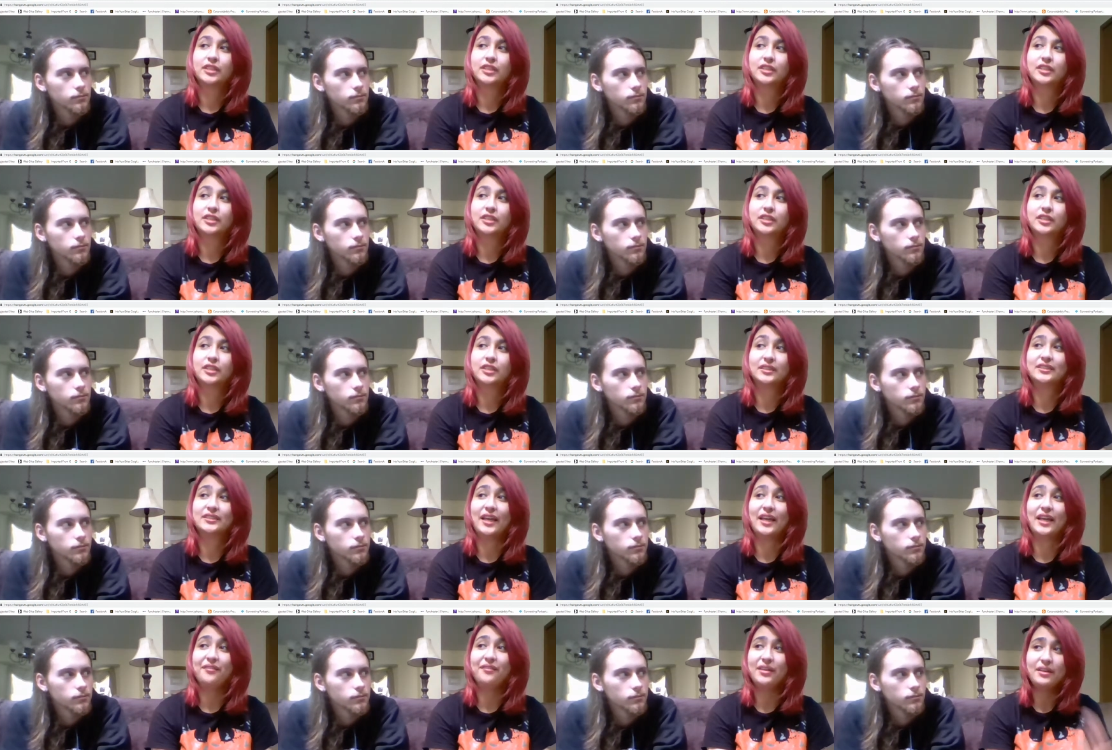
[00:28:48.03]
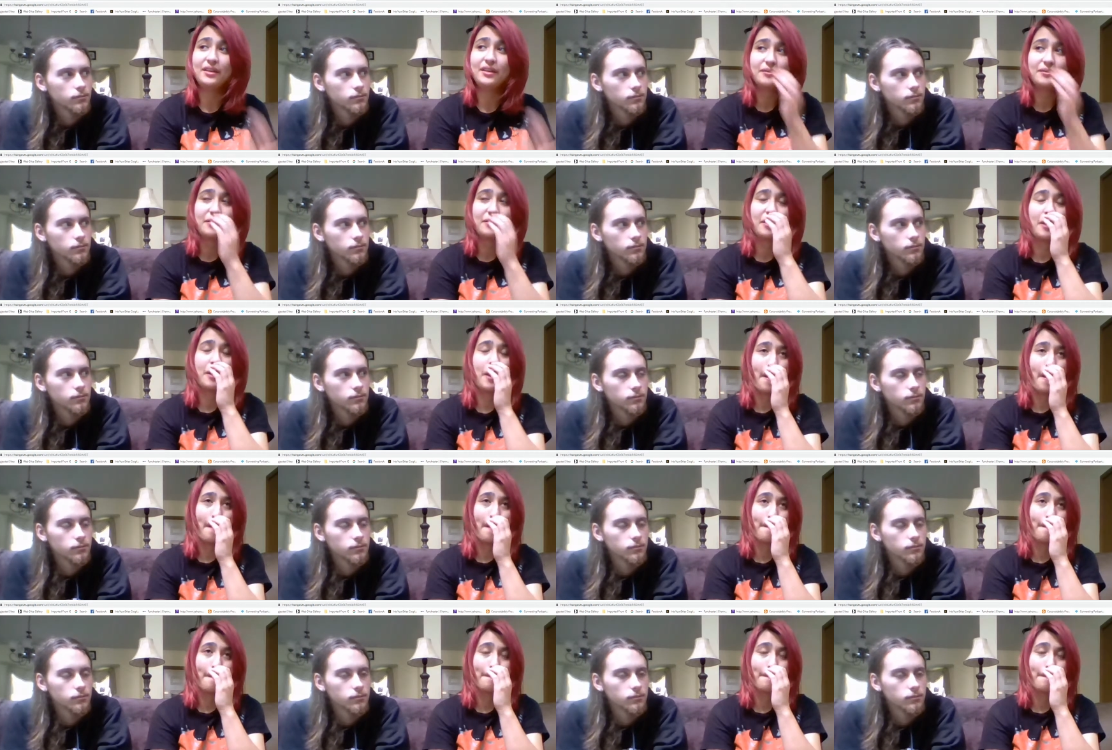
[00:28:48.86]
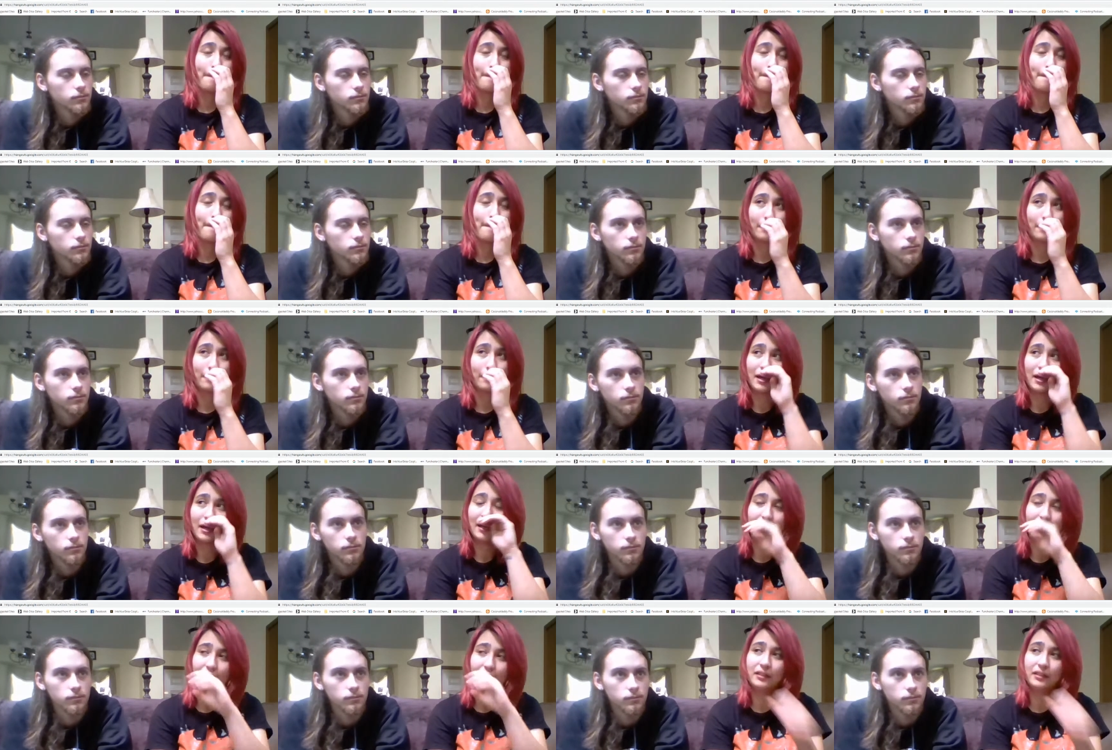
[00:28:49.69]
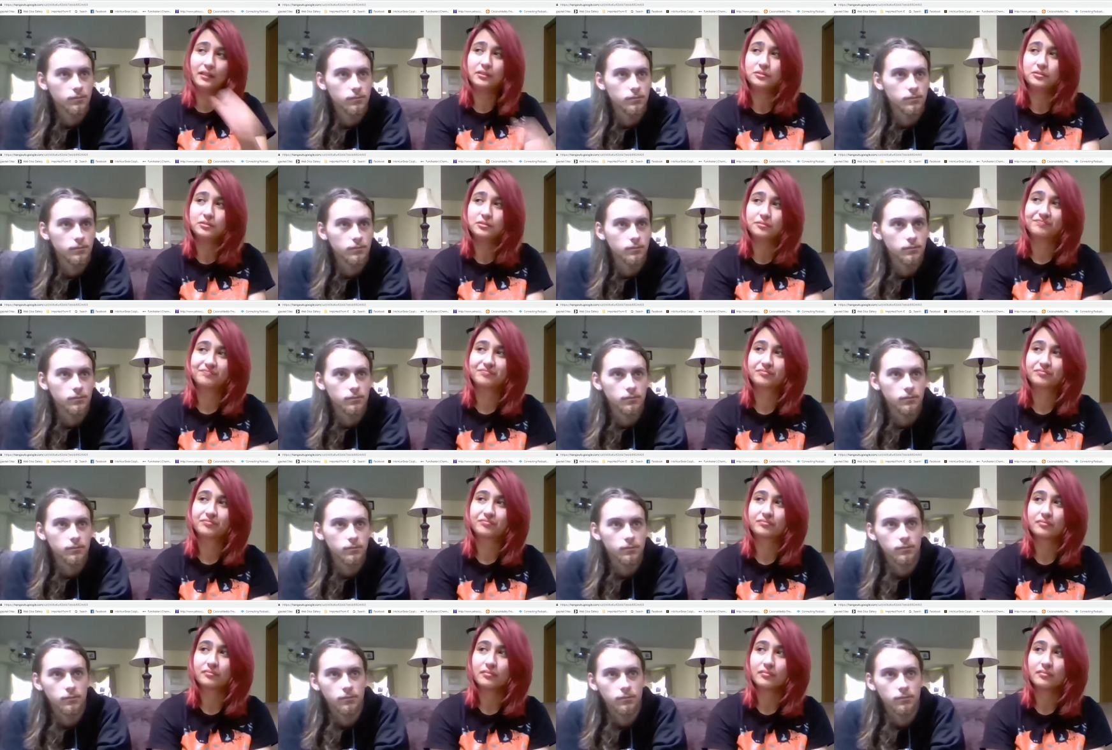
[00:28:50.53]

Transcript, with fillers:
Speaker 1: To save it? God, I don't,